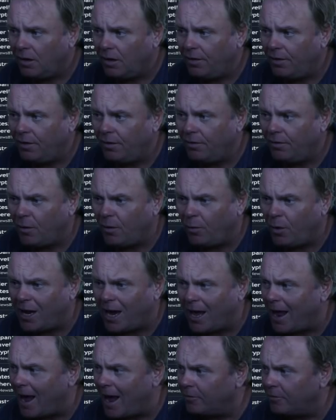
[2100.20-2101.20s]
then we get
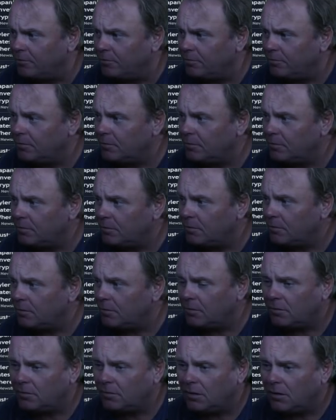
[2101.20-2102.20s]
out.
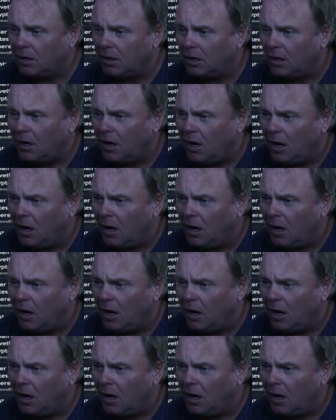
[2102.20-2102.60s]
If